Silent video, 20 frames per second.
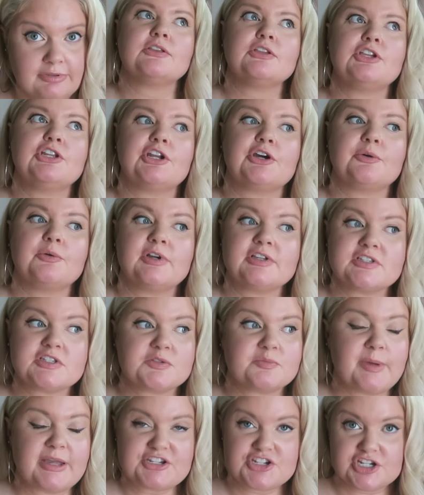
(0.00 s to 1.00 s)
you know,
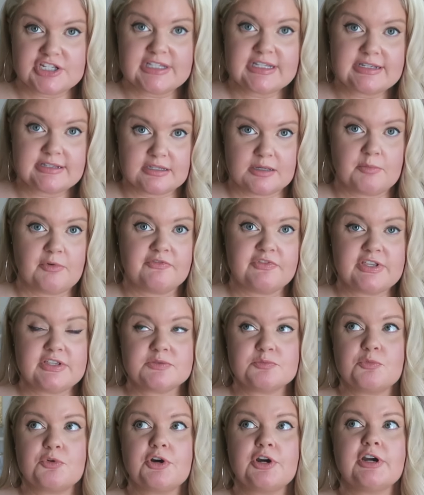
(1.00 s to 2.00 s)
especially some of
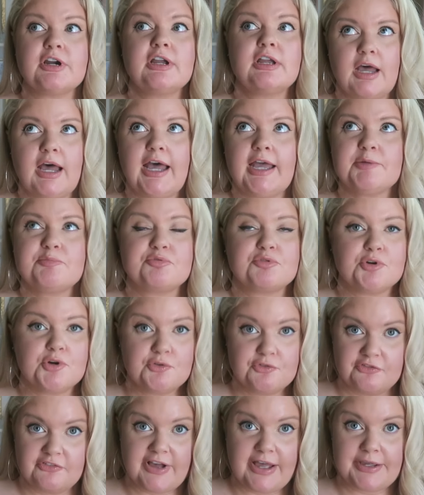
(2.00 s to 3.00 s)
these more high
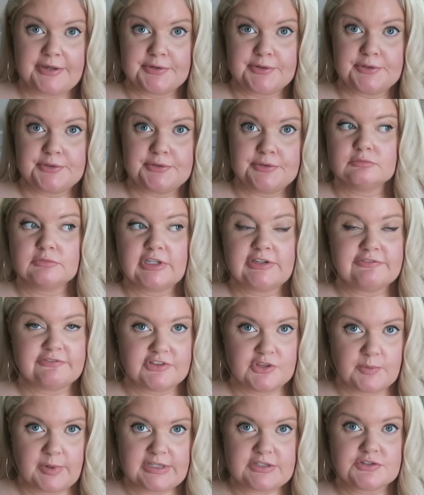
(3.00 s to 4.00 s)
profile
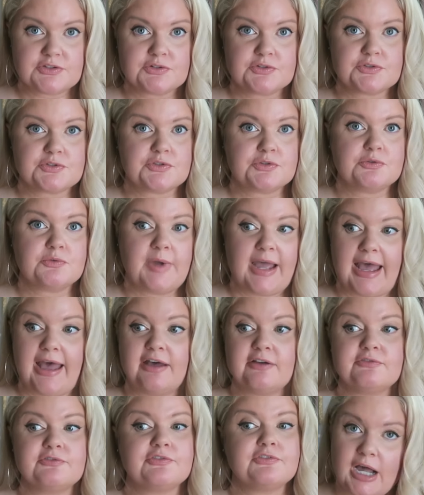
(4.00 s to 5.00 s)
influencers who
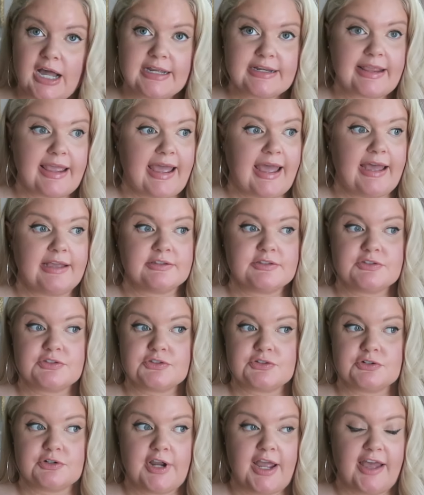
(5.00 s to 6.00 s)
have
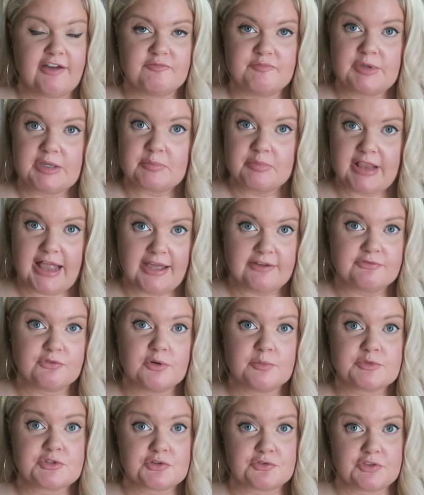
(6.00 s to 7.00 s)
podcasts or have big
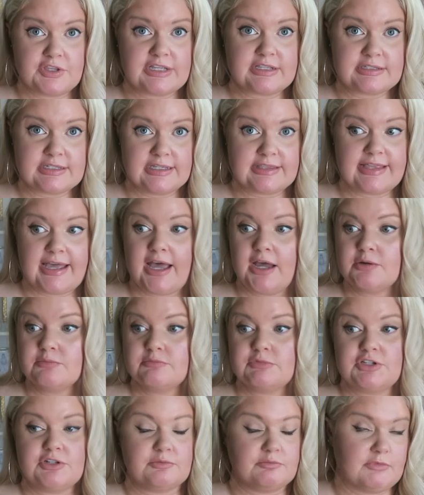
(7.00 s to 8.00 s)
platforms or things like that,
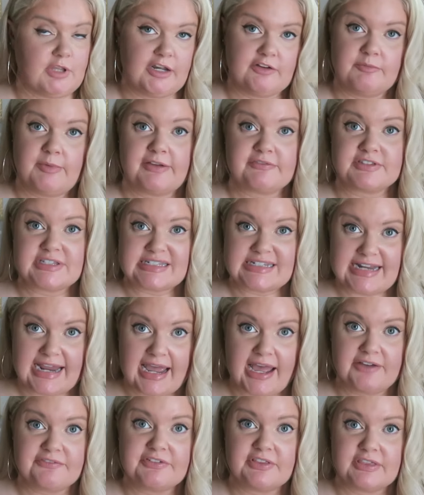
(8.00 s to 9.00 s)
you know, a lot of them have
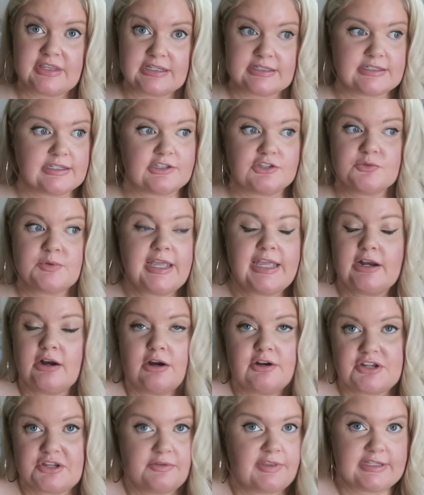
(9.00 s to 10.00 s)
staff and things like, you can't
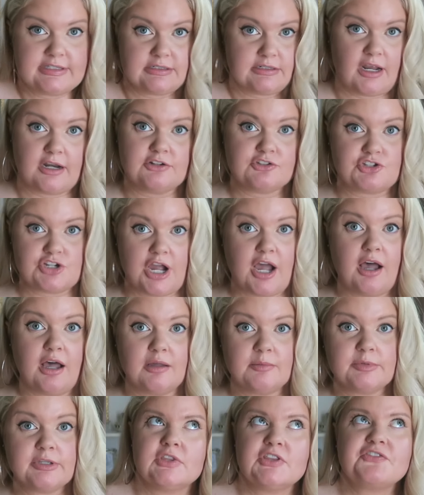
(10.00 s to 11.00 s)
argue that's not a
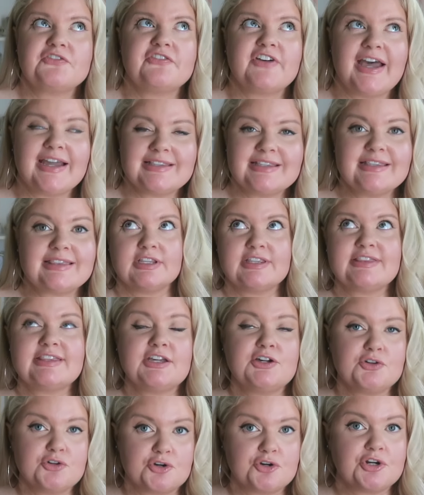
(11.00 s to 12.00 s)
job. The fact that
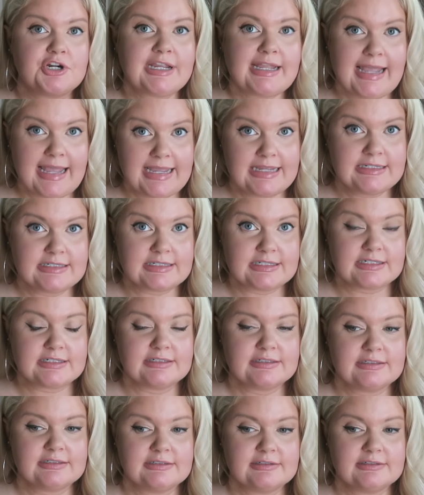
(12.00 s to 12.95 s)
they'll create